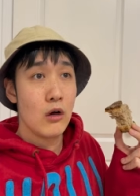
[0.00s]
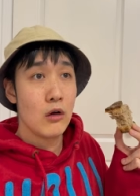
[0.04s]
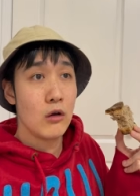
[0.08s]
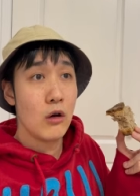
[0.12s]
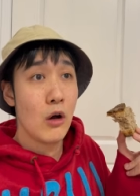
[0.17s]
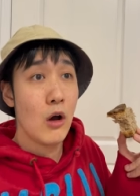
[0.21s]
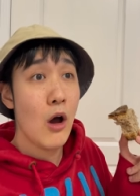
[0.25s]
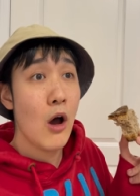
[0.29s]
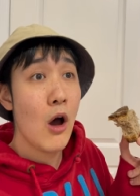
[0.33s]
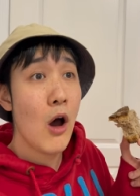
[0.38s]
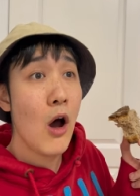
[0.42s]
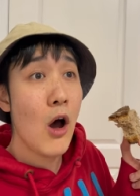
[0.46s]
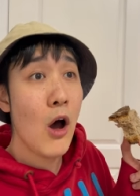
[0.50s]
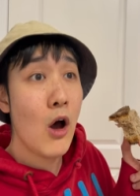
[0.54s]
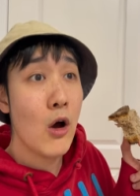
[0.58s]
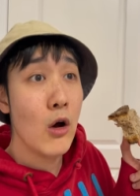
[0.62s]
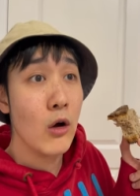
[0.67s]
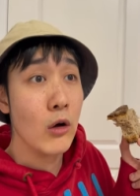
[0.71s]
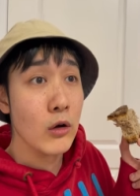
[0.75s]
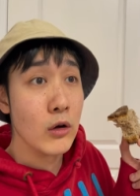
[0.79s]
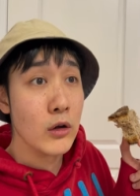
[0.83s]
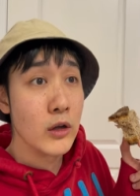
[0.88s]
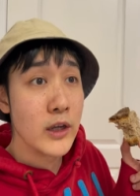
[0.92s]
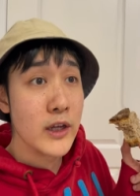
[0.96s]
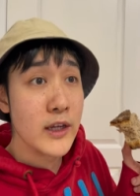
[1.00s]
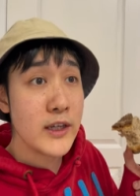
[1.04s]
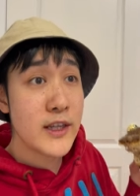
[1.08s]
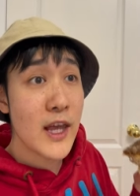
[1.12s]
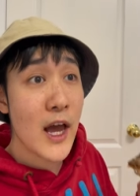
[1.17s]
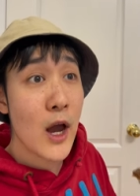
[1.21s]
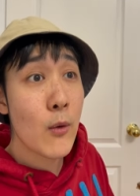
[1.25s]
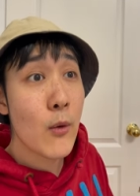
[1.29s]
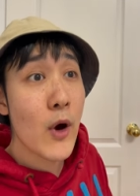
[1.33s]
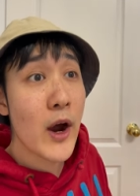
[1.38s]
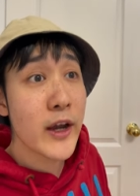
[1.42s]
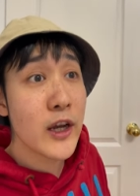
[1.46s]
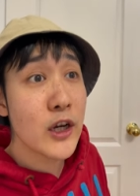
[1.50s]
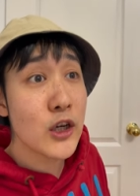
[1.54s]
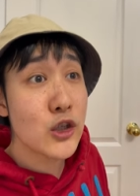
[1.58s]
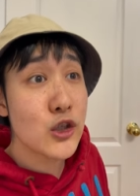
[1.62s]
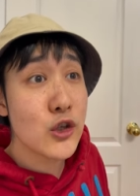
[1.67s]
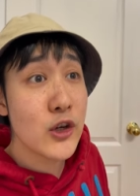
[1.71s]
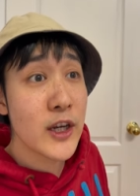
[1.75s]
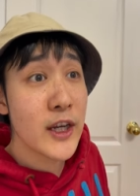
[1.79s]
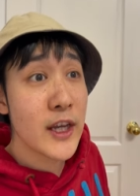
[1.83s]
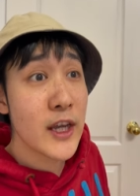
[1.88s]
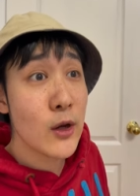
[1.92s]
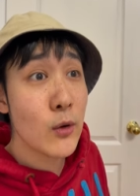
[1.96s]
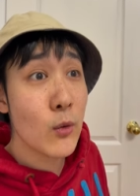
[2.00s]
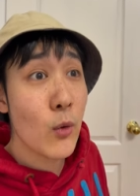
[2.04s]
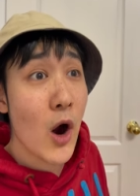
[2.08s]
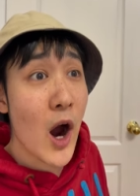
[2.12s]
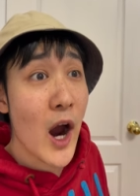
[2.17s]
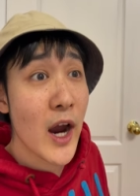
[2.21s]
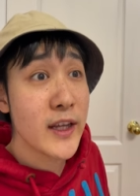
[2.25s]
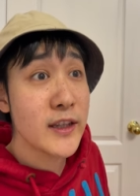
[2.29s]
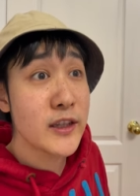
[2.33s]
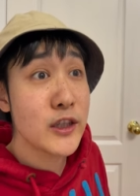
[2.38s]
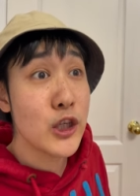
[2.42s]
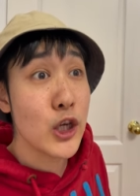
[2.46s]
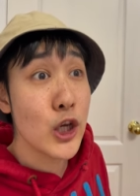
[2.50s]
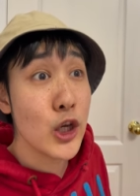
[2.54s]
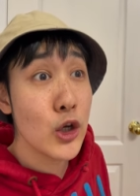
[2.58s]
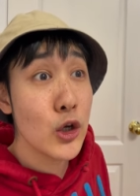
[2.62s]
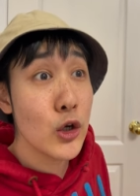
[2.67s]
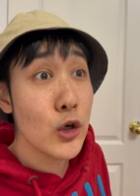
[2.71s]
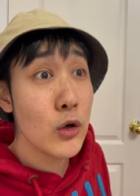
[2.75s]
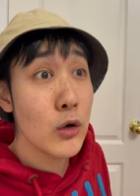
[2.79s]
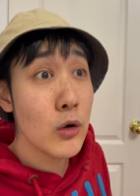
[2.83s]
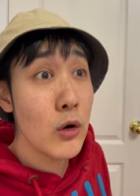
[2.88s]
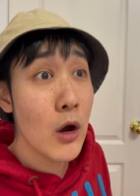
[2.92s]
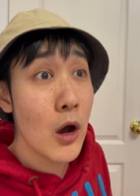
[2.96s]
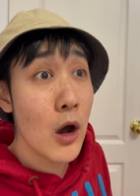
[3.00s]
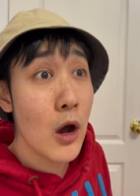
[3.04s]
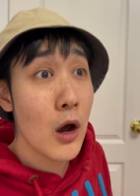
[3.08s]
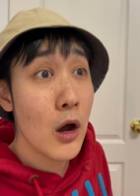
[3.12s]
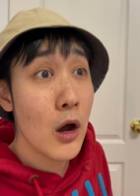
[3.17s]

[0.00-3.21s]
Oh, is that why you're drinking wine too?